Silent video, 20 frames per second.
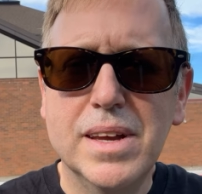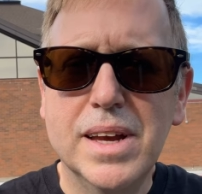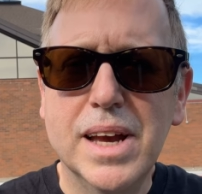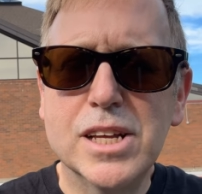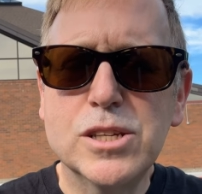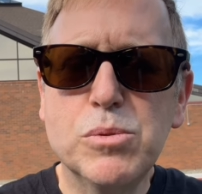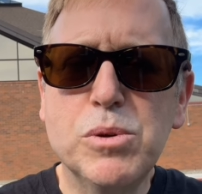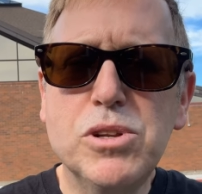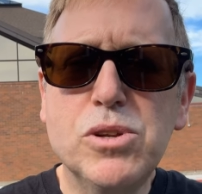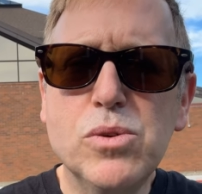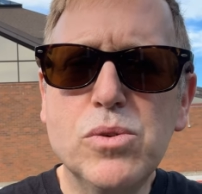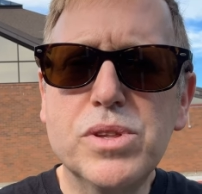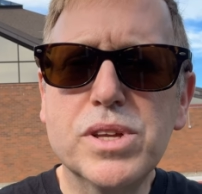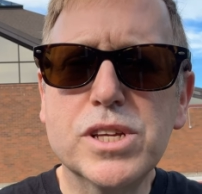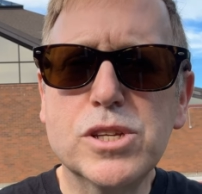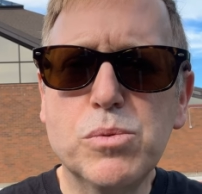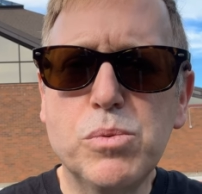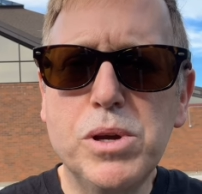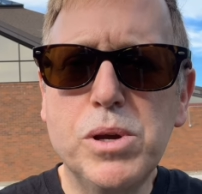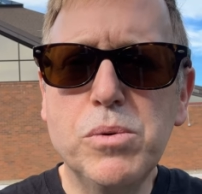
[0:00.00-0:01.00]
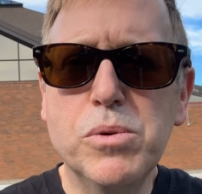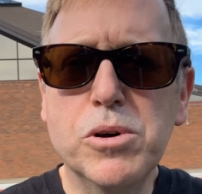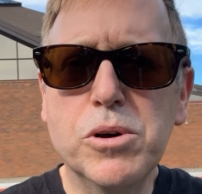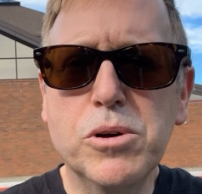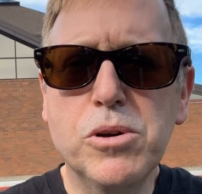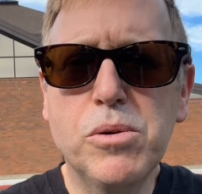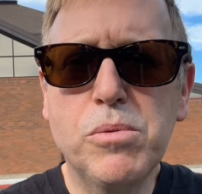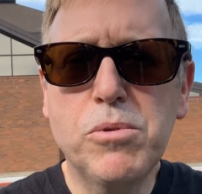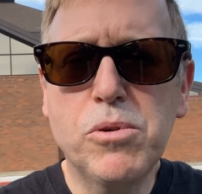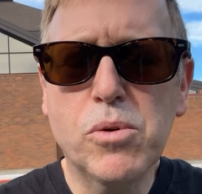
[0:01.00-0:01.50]
As we do this, we will
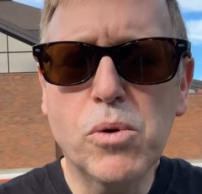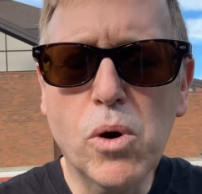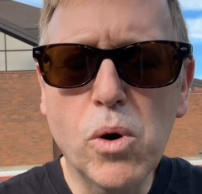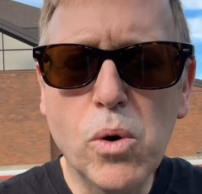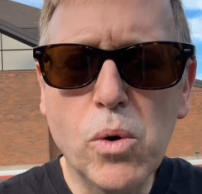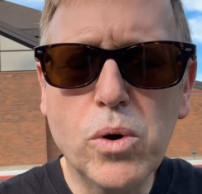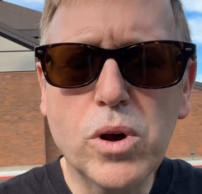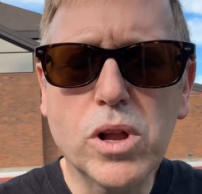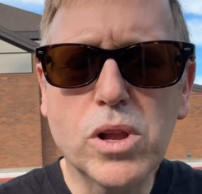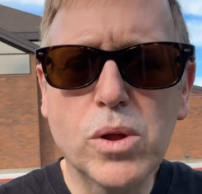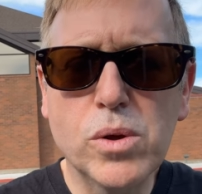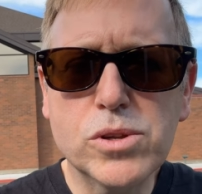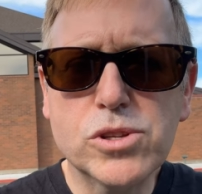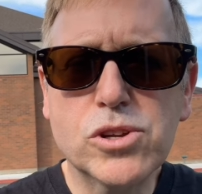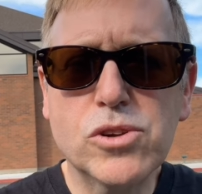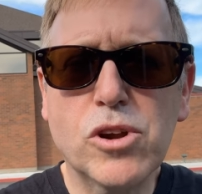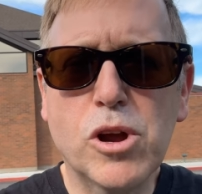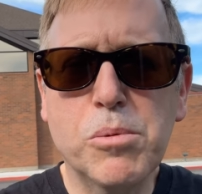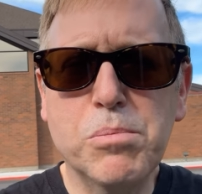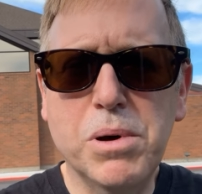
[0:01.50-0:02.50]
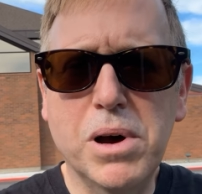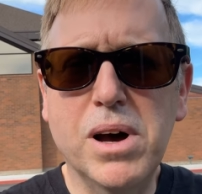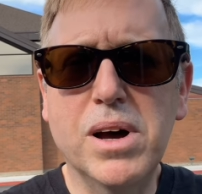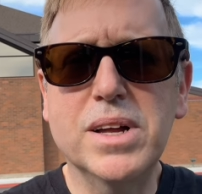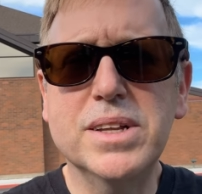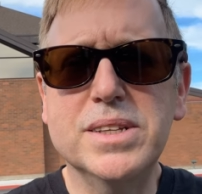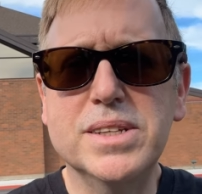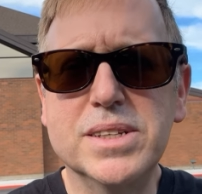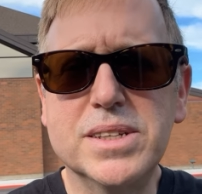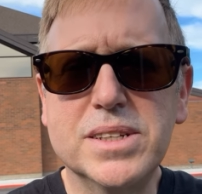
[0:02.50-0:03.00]
grow closer in our
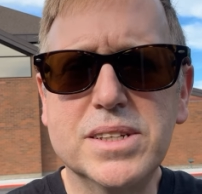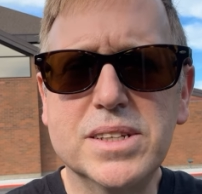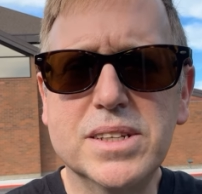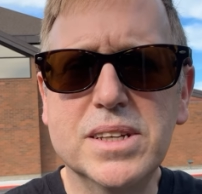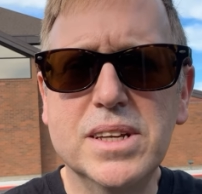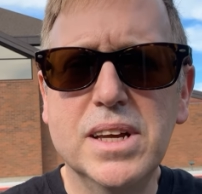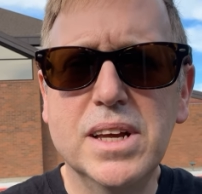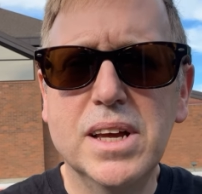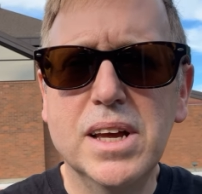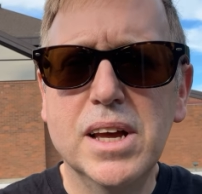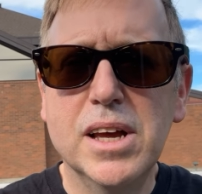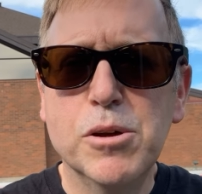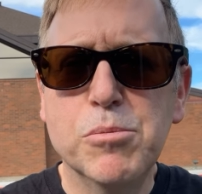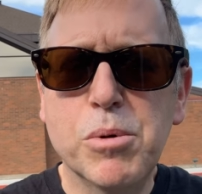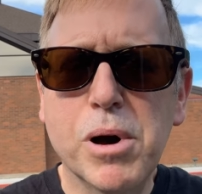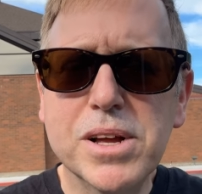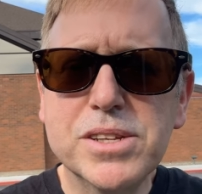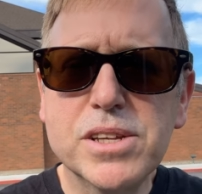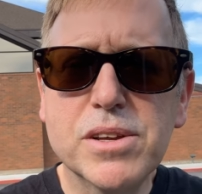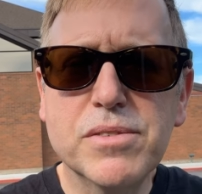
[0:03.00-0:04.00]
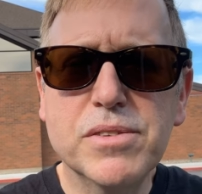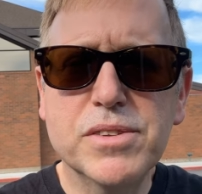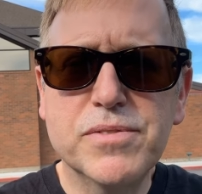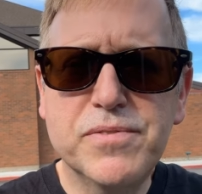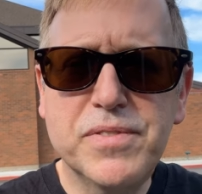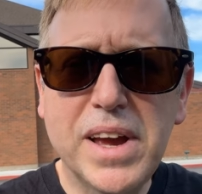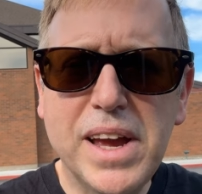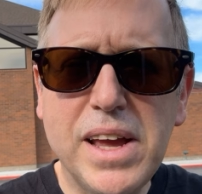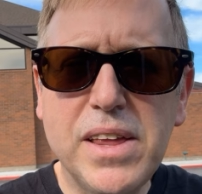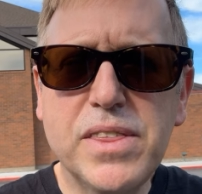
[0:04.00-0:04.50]
bonds of
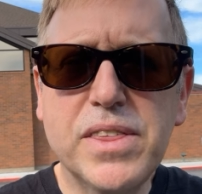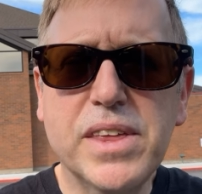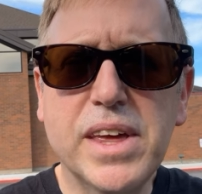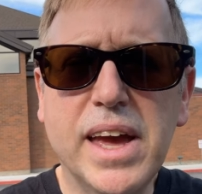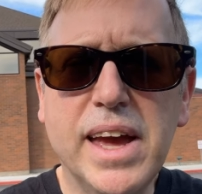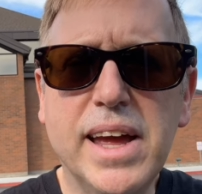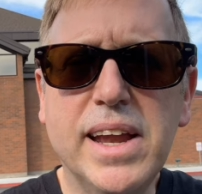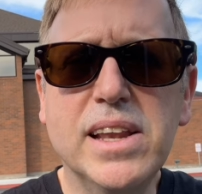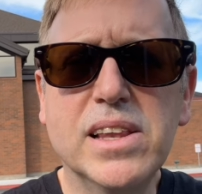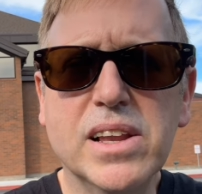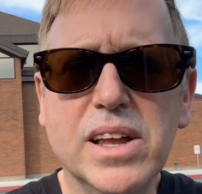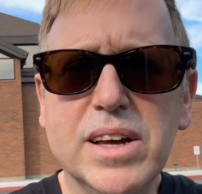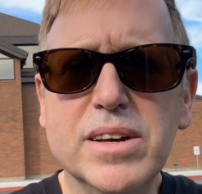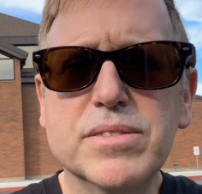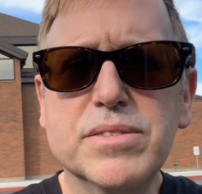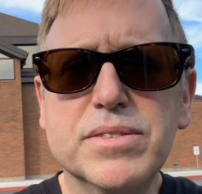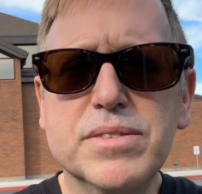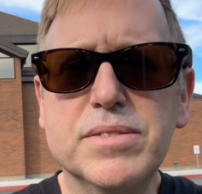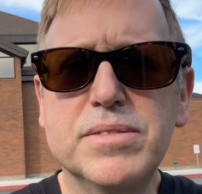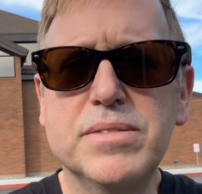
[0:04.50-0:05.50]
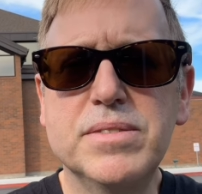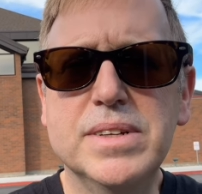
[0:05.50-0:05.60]
faith and love.